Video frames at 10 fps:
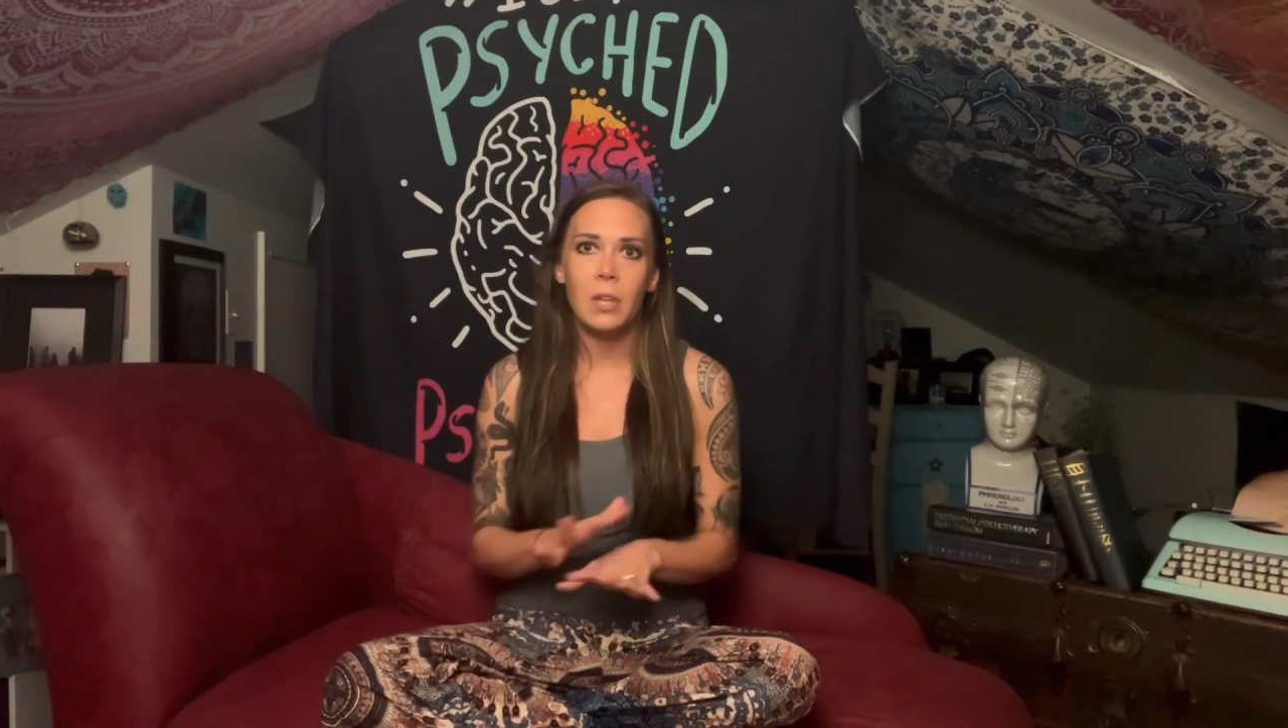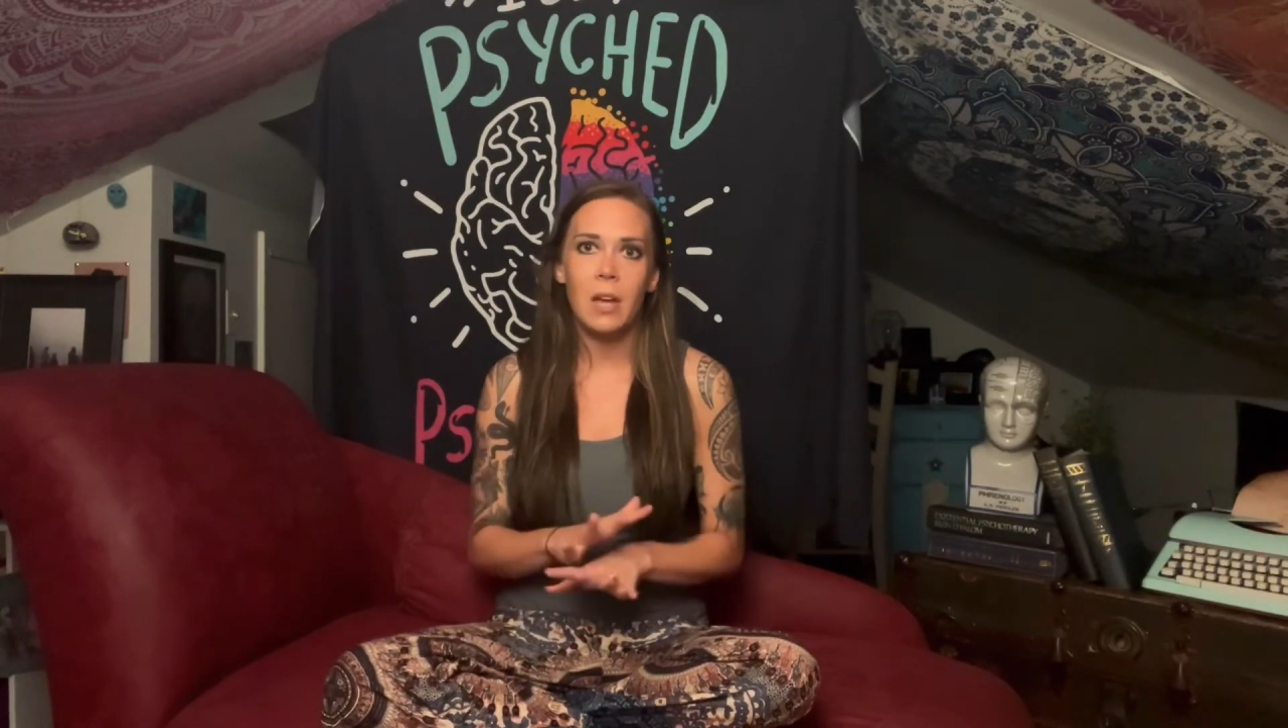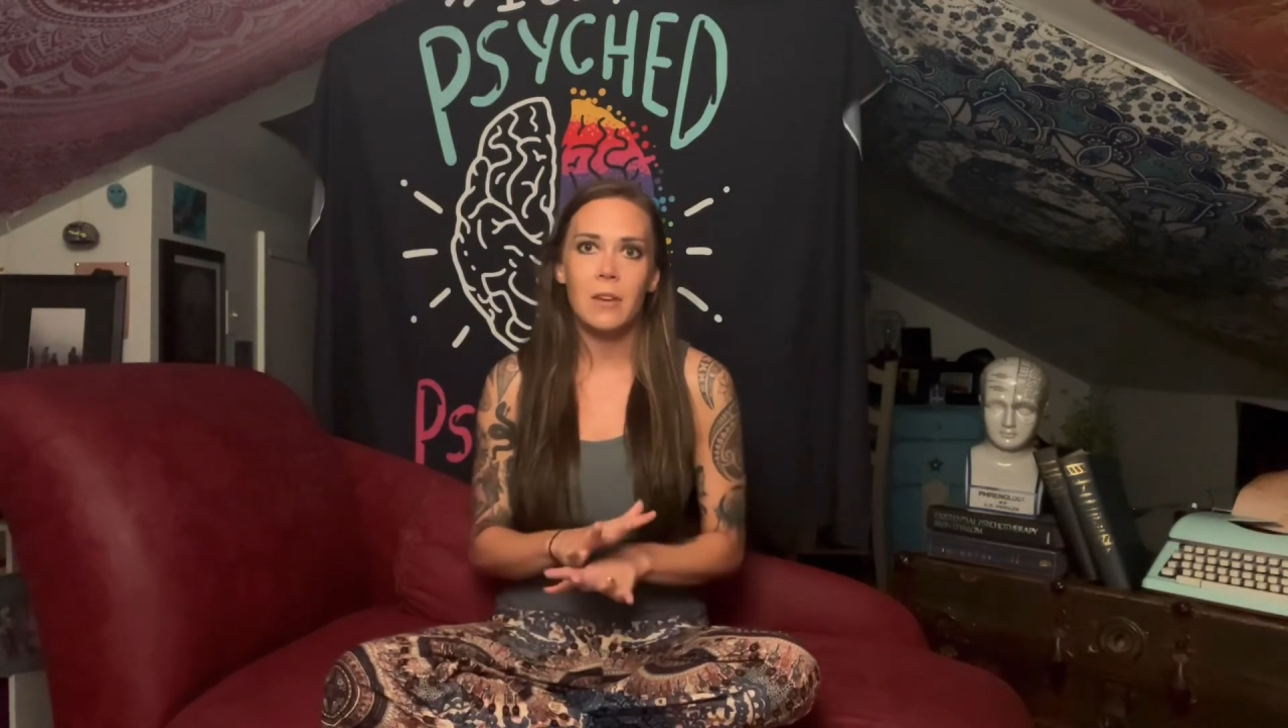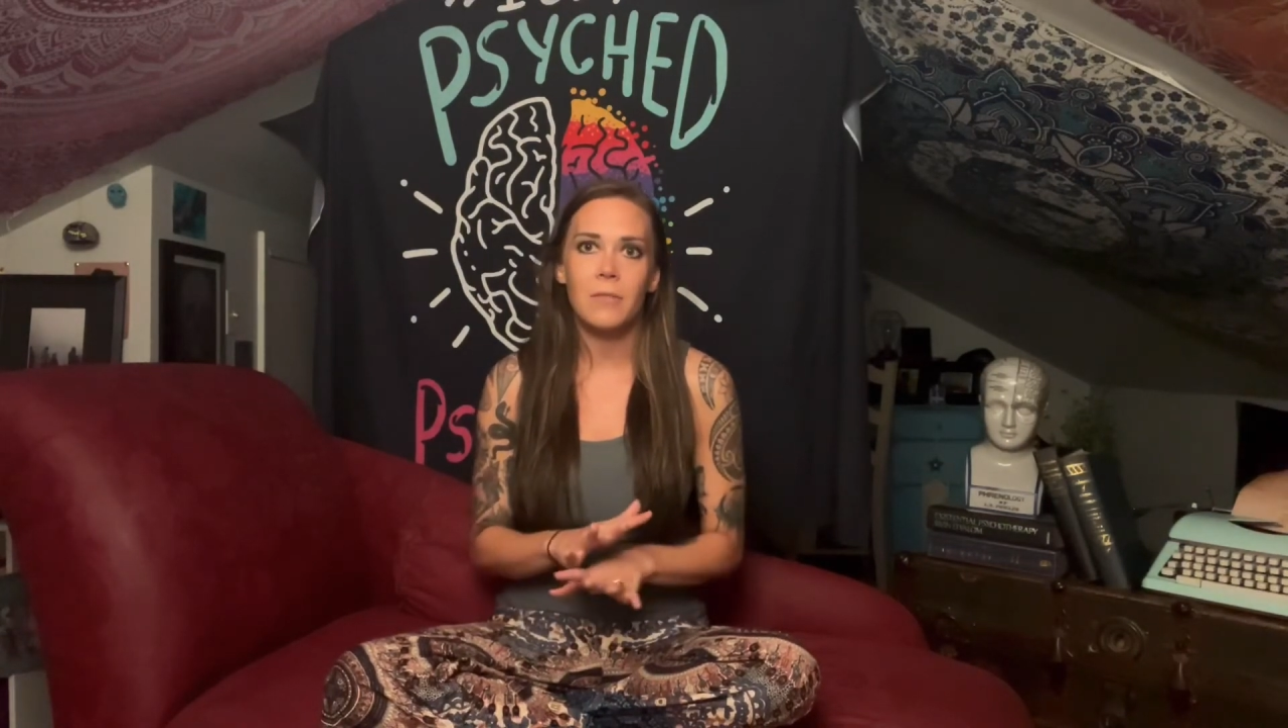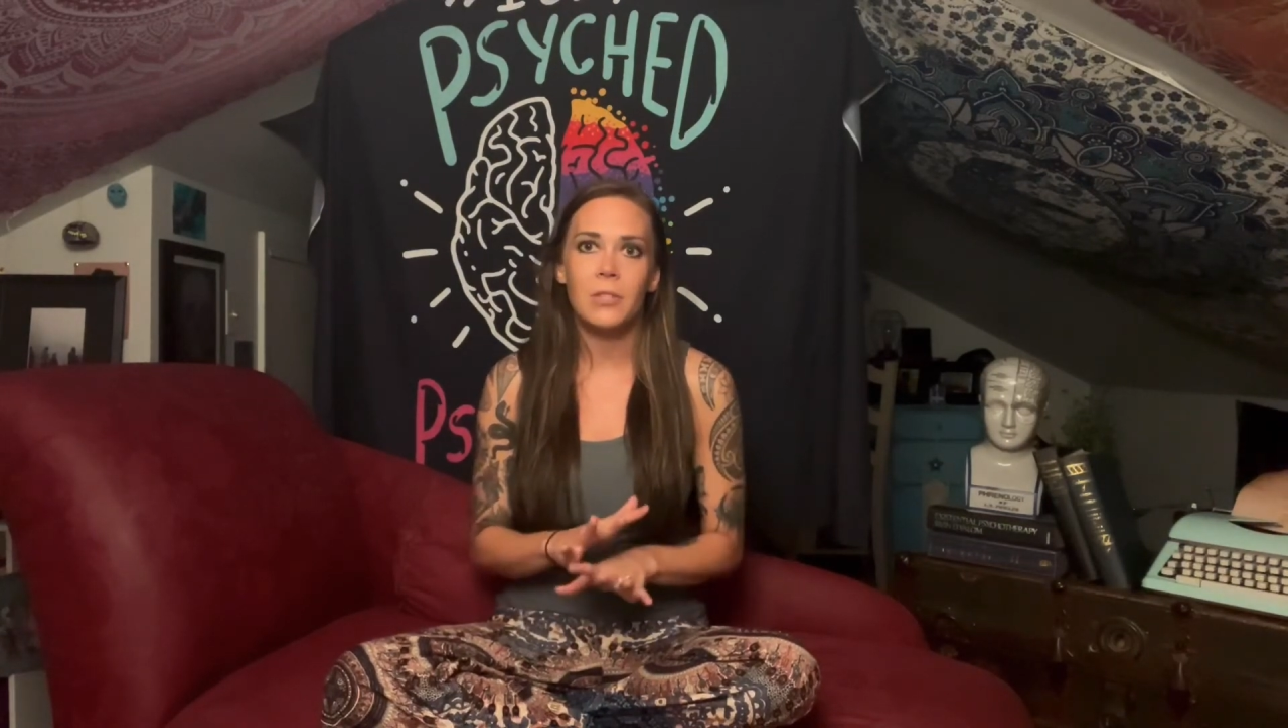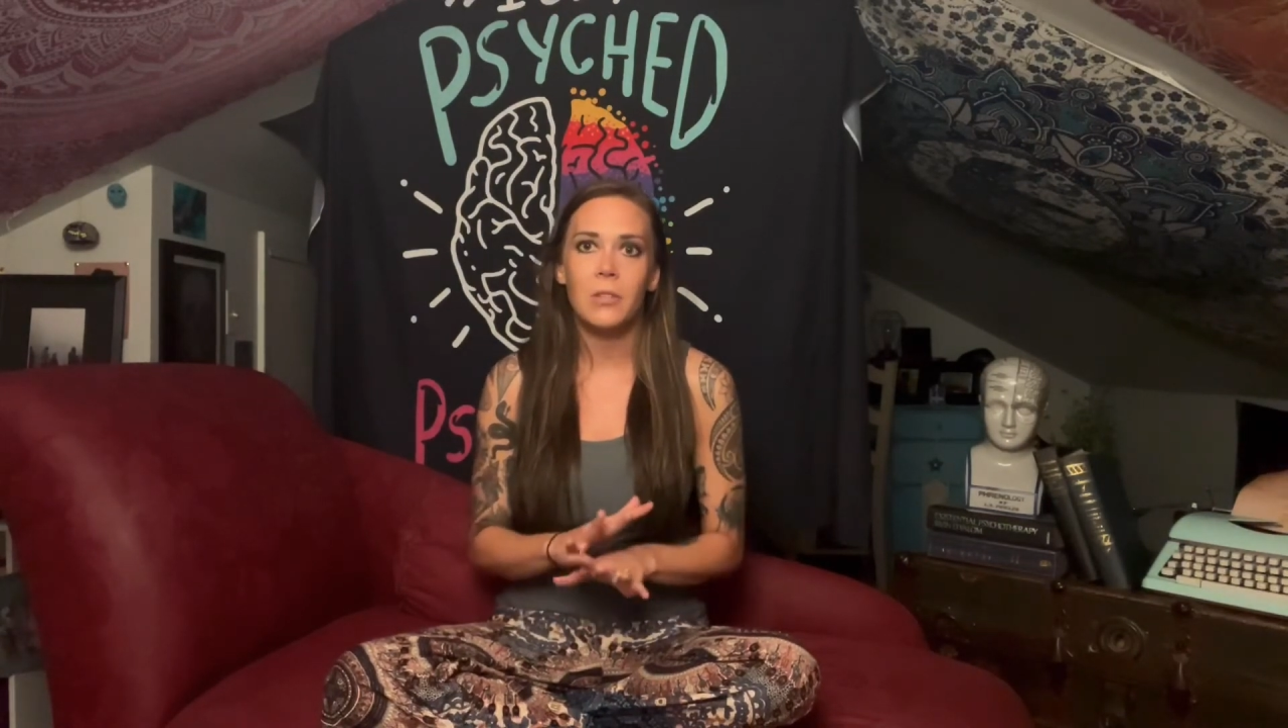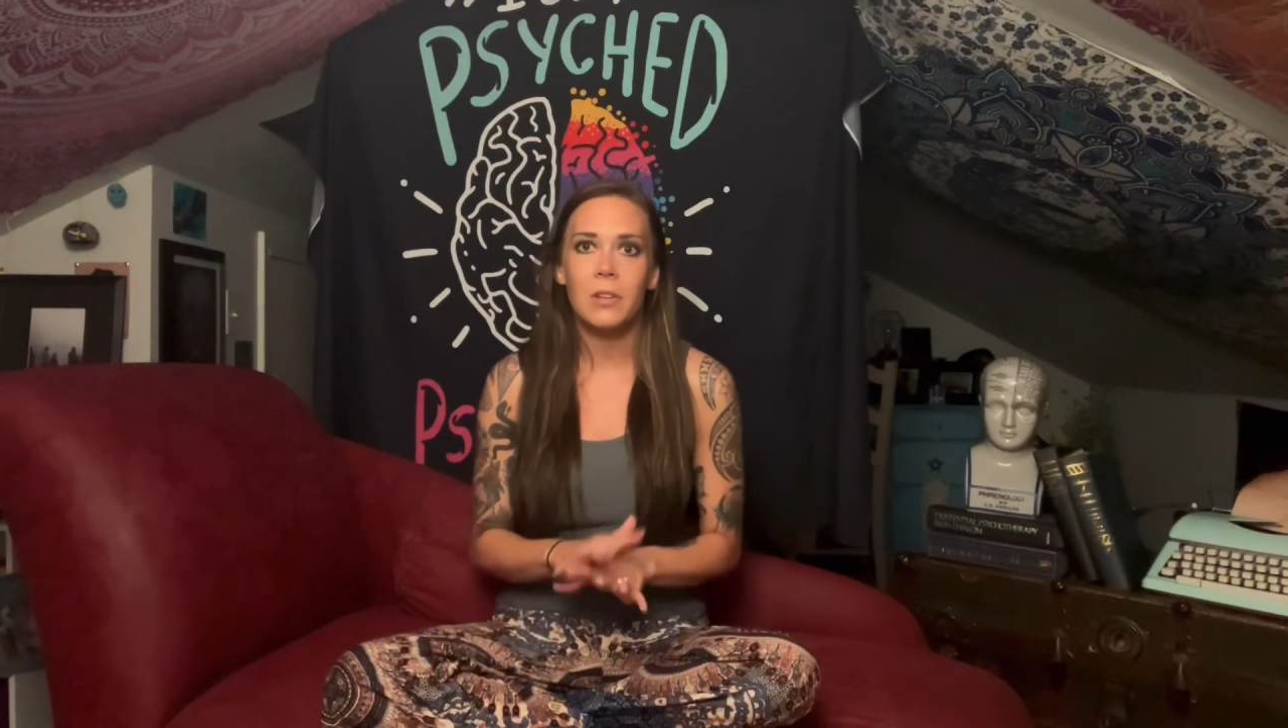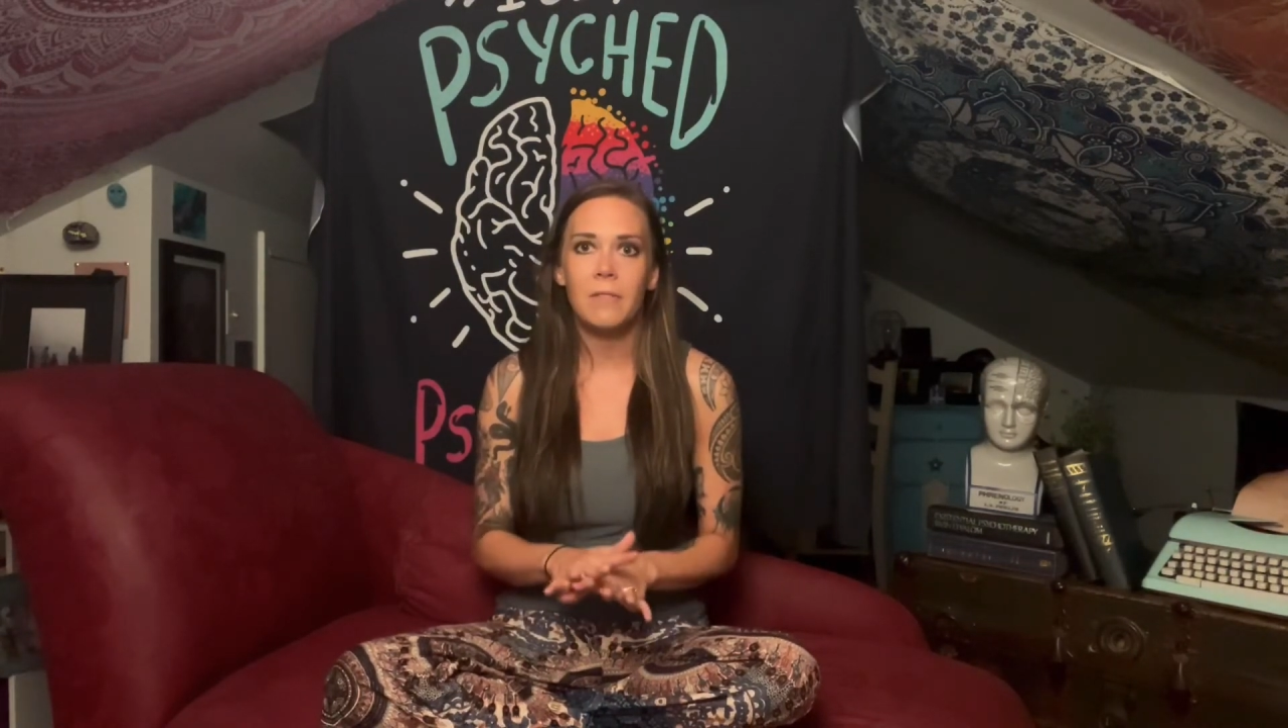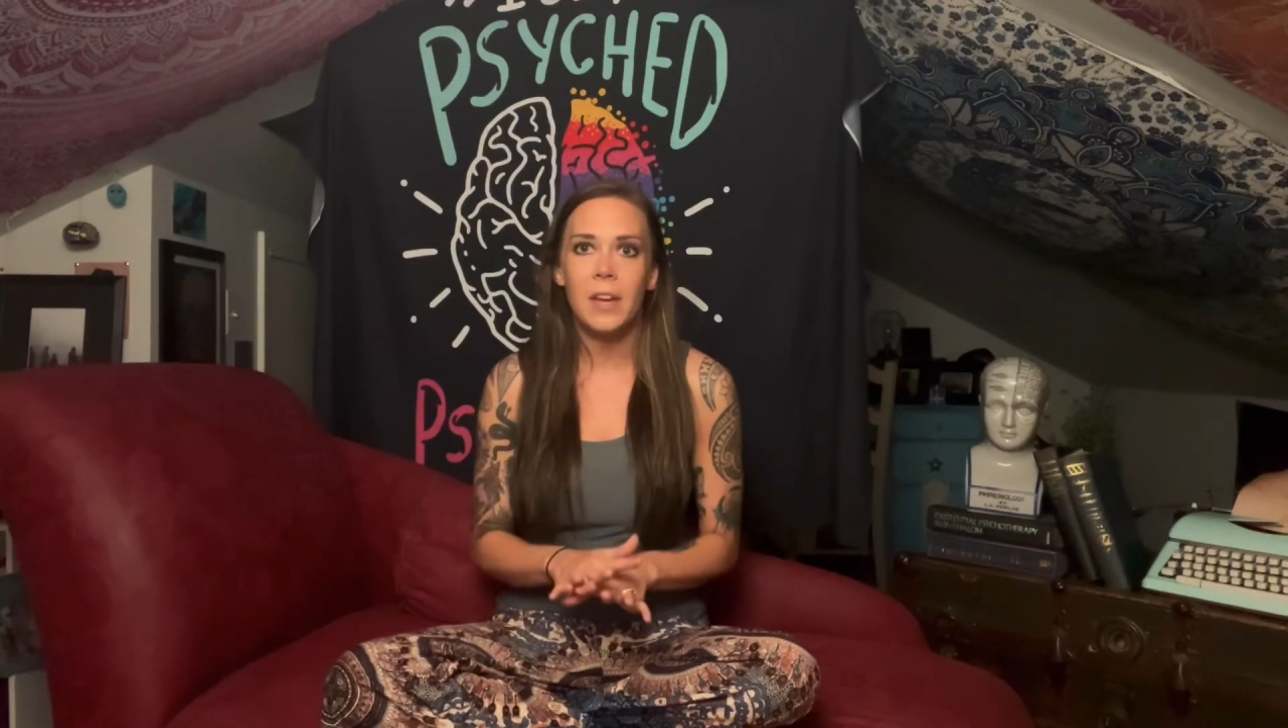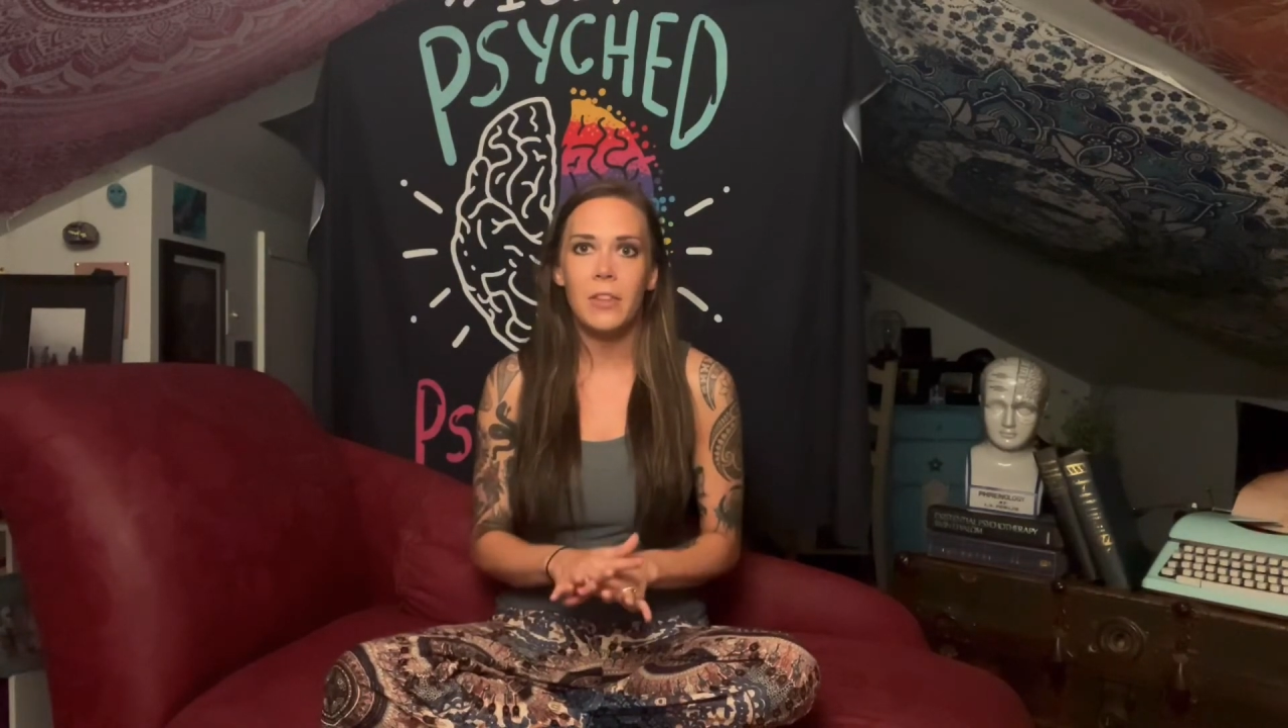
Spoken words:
kind of solidify